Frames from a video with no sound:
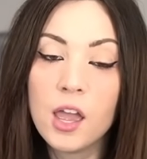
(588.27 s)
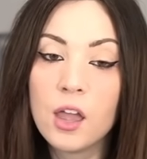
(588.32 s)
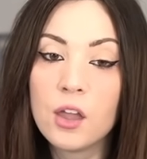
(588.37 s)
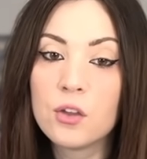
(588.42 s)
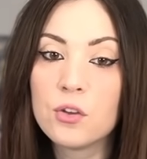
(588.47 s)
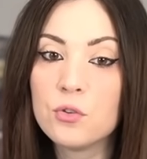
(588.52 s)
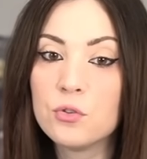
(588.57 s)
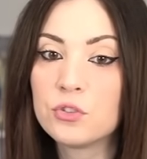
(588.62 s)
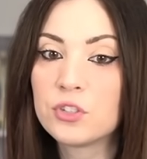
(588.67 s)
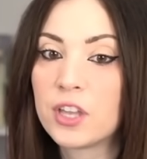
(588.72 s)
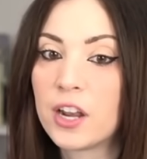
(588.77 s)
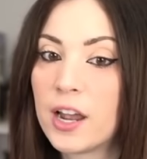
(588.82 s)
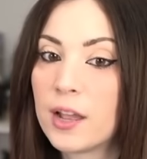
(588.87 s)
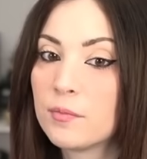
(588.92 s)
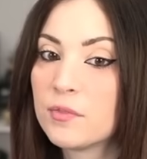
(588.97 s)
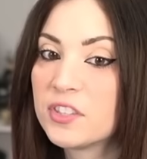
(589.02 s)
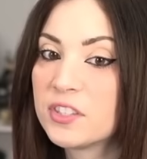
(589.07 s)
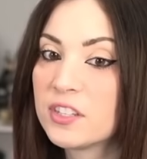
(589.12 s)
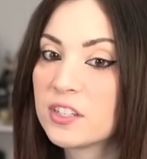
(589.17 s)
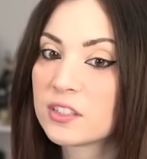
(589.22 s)
who said,
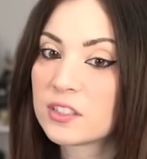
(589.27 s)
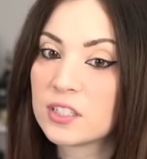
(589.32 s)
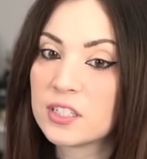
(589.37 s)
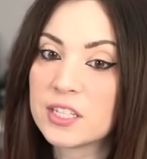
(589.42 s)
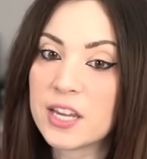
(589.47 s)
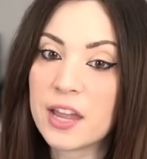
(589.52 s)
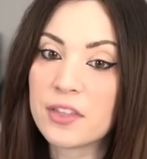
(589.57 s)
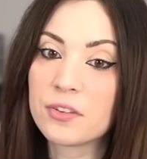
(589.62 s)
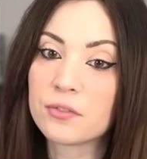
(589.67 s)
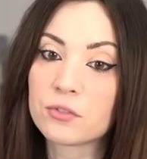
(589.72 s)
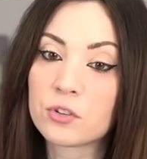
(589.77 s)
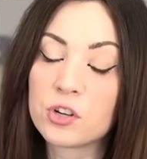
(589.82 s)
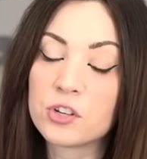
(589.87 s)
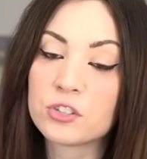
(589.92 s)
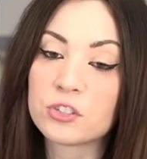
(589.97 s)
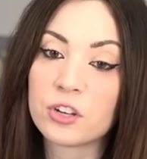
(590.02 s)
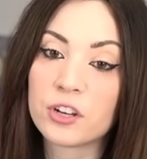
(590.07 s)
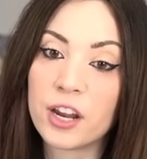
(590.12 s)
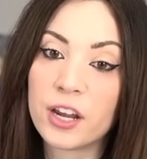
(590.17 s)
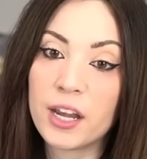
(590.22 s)
I'm sick to death of
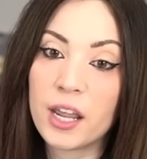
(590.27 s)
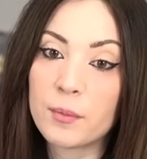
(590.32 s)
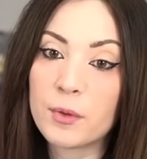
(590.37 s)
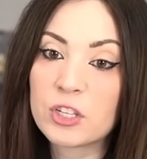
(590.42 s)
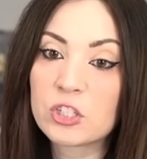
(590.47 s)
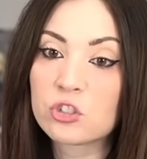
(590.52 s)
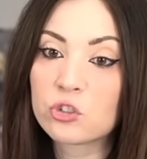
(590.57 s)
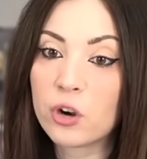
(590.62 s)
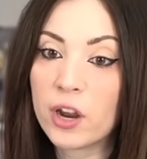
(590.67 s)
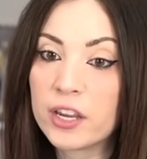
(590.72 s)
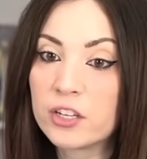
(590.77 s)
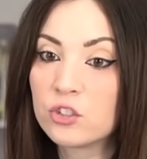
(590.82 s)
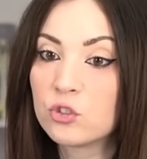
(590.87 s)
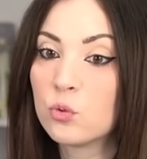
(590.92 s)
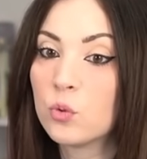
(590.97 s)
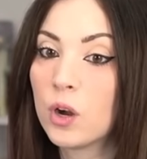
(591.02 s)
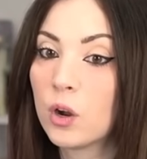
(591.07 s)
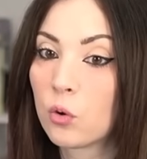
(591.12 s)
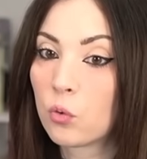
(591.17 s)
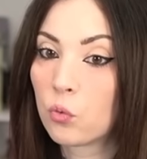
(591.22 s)
Crystal Dynamics trying
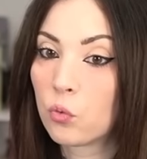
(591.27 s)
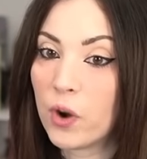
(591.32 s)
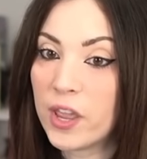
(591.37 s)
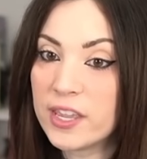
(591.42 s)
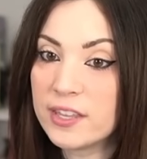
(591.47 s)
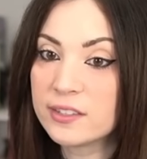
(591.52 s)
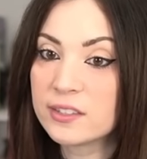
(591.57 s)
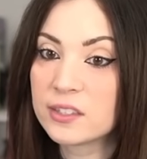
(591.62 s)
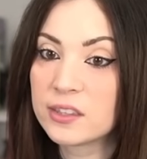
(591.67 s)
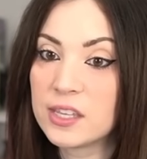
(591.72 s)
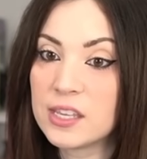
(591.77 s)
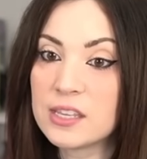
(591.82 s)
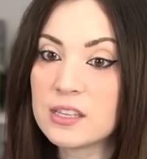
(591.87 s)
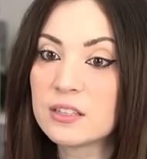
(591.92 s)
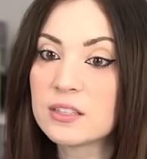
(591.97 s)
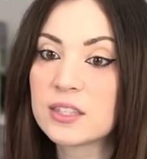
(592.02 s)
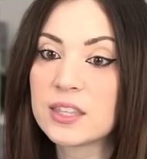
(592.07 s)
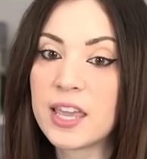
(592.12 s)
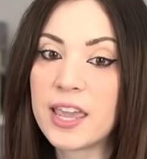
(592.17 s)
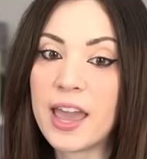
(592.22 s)
to erase
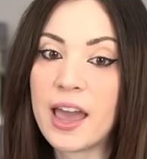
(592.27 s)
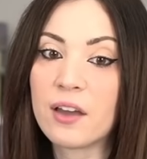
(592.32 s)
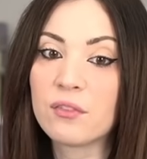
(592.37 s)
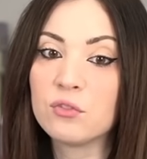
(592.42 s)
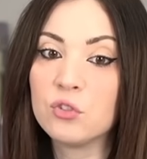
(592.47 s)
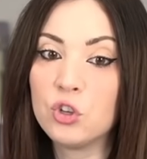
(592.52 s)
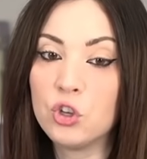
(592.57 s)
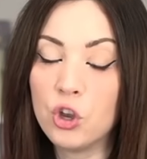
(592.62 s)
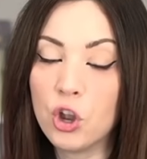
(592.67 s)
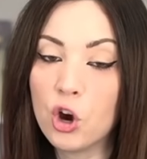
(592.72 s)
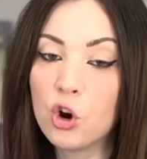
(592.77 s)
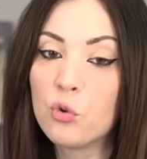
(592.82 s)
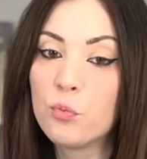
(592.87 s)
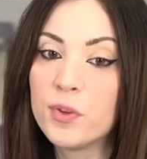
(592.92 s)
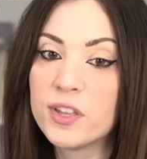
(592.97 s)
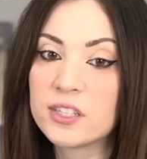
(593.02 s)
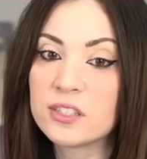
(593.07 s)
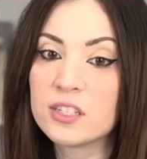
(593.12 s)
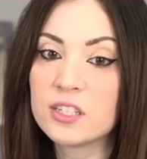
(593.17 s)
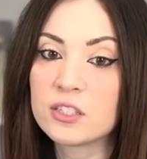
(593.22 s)
things they have no
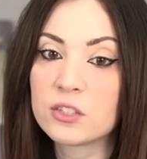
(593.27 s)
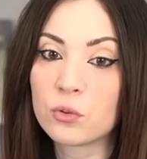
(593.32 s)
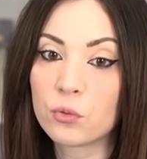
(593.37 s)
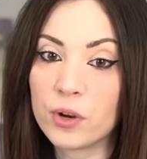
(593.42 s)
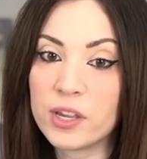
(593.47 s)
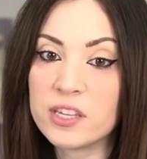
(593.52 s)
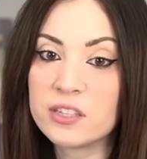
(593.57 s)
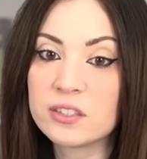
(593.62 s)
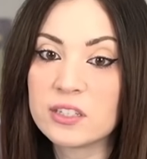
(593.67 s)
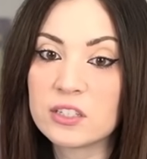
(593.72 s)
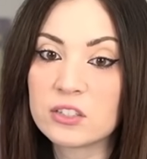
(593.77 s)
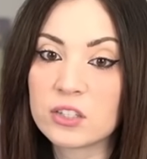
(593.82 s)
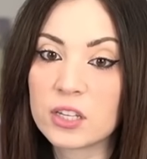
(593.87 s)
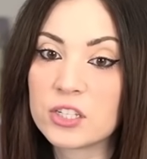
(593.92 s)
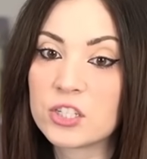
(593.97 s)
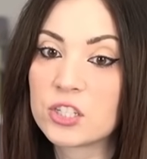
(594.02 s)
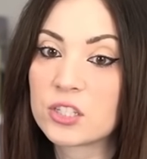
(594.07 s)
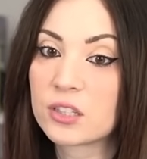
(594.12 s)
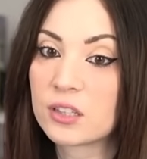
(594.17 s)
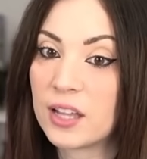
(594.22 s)
business erasing,
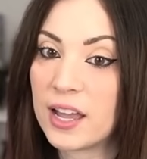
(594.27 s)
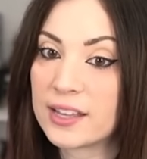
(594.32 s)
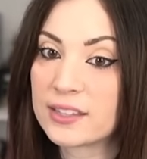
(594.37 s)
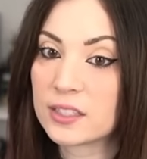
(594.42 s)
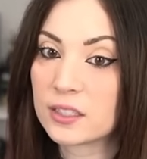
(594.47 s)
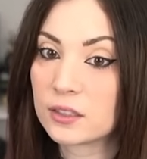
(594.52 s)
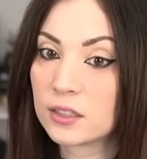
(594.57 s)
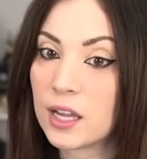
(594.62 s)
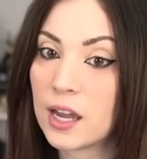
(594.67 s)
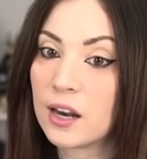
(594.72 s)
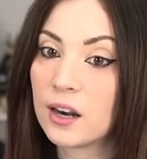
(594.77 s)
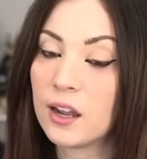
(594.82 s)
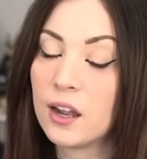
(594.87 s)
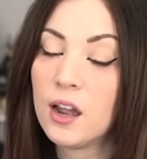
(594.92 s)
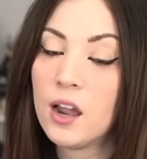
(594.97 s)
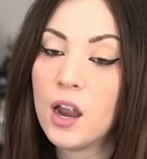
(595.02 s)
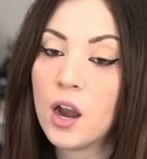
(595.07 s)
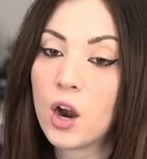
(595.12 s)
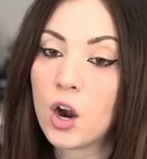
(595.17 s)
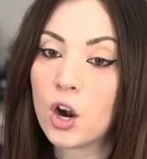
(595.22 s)
such as classic Lara,
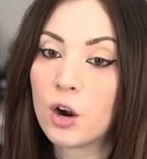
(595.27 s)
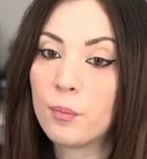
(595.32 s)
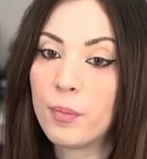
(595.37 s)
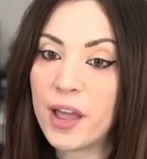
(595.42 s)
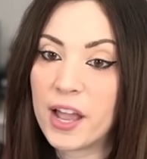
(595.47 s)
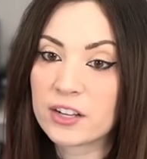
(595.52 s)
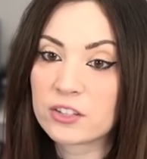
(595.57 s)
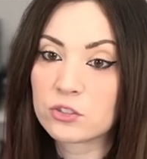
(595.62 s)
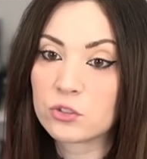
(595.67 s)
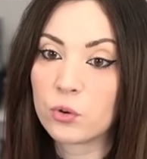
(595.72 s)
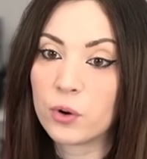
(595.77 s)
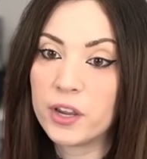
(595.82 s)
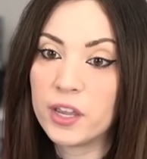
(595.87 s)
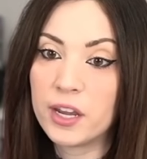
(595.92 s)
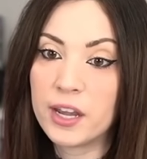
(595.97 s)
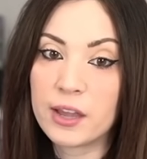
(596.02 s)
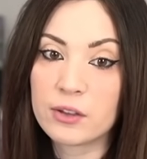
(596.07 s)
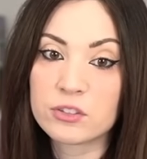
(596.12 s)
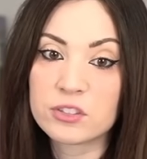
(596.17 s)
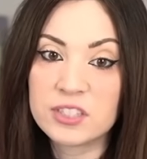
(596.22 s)
her backstory,
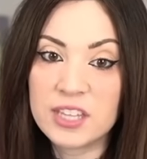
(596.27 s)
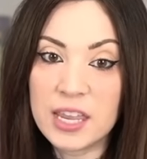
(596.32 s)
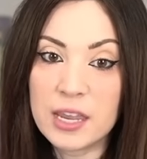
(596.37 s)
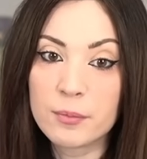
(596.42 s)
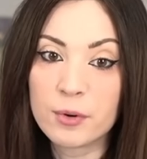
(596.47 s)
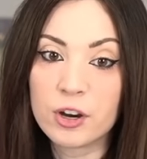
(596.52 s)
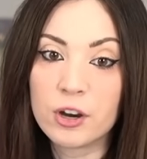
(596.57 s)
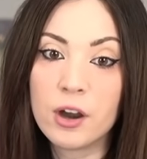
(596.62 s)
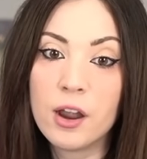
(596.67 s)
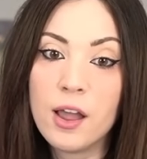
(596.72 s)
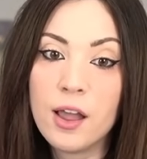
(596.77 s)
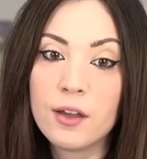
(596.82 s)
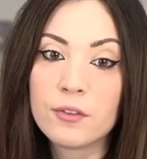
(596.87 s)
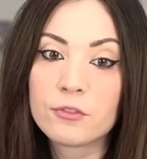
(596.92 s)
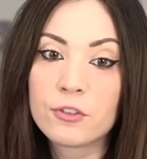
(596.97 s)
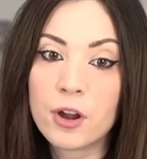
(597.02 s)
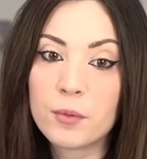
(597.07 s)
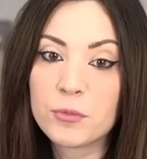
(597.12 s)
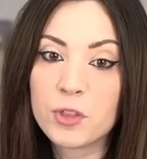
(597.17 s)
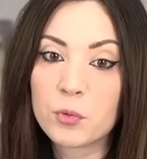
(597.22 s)
and now Saber
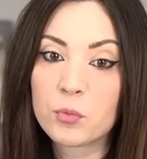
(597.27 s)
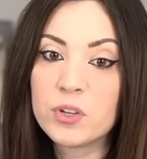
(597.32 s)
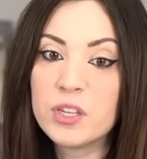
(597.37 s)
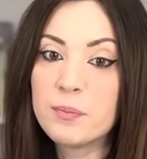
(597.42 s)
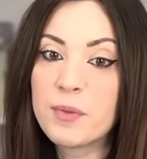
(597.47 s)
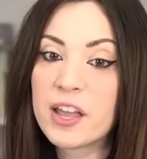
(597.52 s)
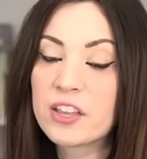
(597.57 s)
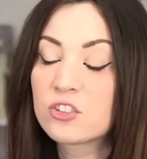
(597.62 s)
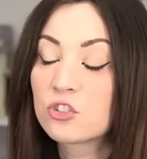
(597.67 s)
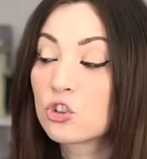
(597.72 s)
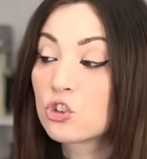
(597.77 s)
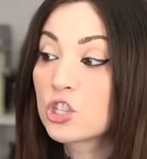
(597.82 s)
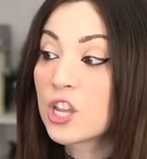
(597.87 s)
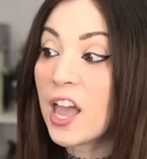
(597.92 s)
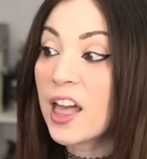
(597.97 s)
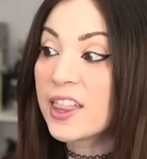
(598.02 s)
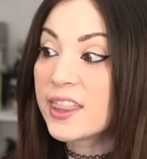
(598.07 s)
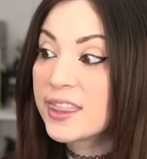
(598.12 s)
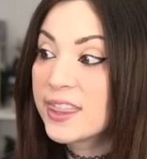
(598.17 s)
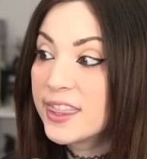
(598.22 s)
from the remasters
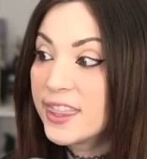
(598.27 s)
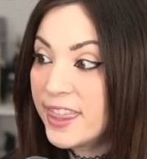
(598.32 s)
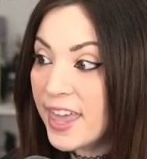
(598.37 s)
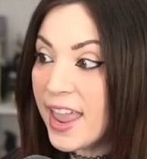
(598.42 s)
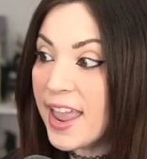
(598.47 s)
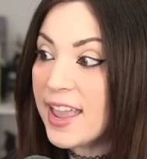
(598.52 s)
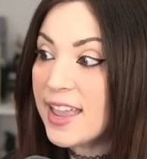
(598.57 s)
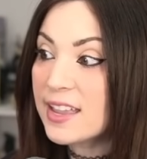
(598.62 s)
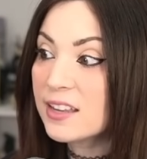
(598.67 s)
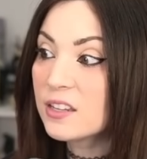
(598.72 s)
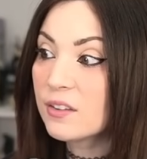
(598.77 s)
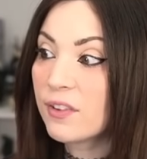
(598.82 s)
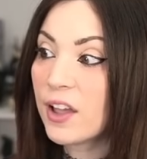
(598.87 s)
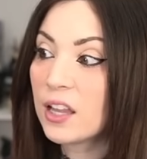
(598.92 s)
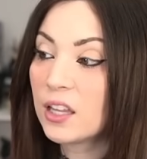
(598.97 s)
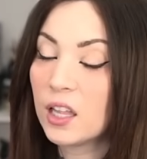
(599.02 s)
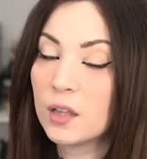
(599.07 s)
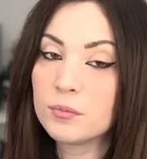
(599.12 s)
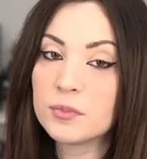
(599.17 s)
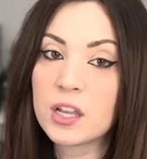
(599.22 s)
they
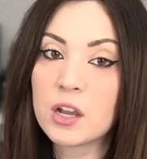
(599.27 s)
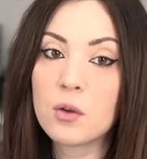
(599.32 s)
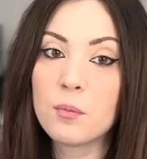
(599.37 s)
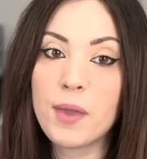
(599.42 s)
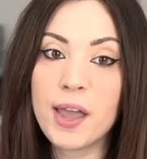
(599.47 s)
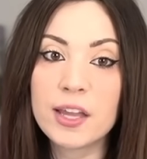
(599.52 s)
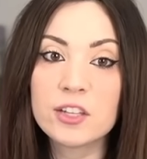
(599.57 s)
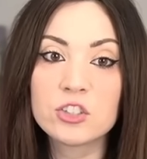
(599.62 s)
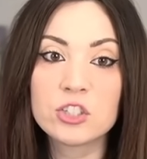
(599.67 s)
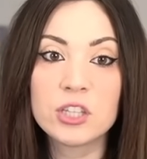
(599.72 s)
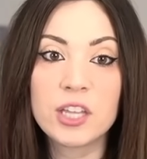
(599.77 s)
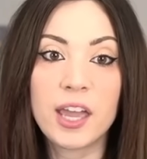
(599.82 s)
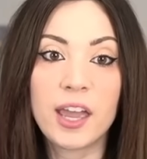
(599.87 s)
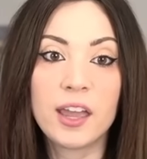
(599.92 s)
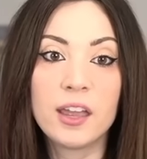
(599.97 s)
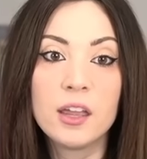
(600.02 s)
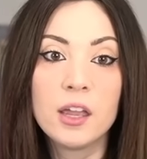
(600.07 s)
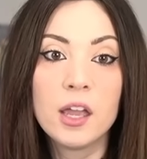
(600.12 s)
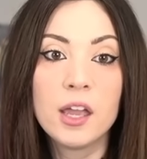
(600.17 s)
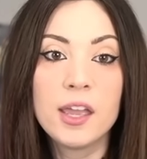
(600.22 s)
developed. Now imagine that.